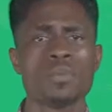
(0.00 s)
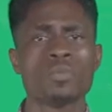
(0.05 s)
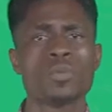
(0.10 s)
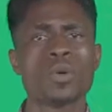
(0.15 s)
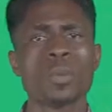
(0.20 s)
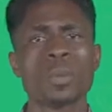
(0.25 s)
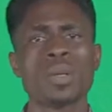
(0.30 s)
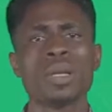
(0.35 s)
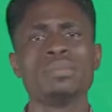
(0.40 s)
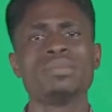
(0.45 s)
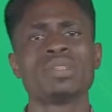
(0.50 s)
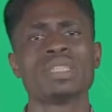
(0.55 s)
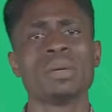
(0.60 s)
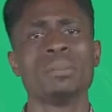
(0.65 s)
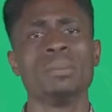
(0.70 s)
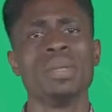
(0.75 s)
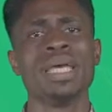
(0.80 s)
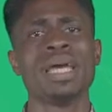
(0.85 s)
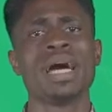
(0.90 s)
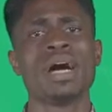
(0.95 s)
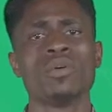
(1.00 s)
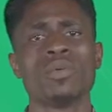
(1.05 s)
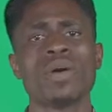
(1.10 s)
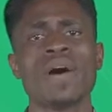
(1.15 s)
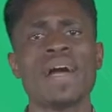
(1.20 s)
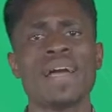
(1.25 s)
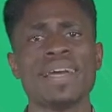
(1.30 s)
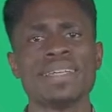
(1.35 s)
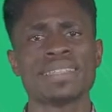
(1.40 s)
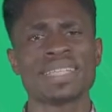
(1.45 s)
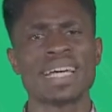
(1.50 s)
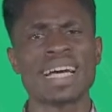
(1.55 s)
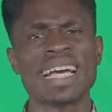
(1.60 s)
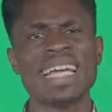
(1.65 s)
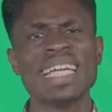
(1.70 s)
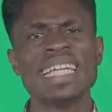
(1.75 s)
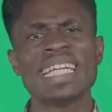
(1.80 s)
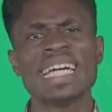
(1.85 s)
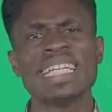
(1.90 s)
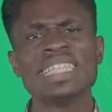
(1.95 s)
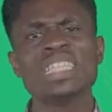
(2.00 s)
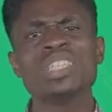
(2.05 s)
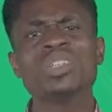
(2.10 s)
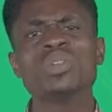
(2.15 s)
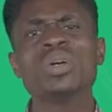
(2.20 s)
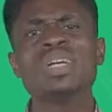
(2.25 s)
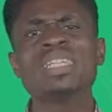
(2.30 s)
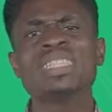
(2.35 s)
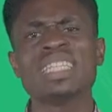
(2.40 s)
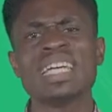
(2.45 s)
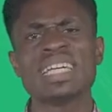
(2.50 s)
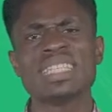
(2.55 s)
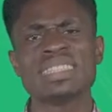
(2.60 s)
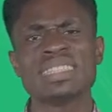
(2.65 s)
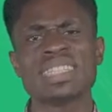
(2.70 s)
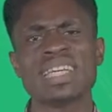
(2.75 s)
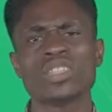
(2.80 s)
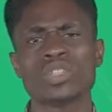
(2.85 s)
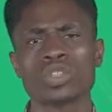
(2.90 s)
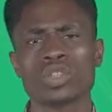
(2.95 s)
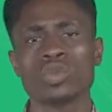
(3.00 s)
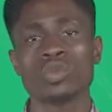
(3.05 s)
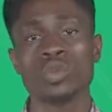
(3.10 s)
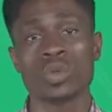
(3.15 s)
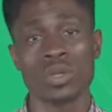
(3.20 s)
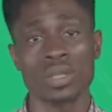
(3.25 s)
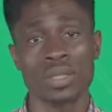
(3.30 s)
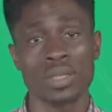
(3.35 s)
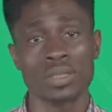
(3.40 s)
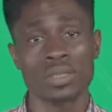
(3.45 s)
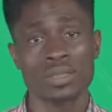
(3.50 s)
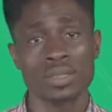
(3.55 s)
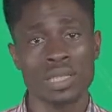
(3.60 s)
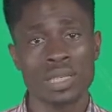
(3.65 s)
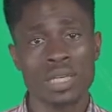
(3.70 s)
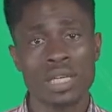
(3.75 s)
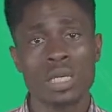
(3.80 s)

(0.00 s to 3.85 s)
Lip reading: problems that may arise are inadequate extension workers,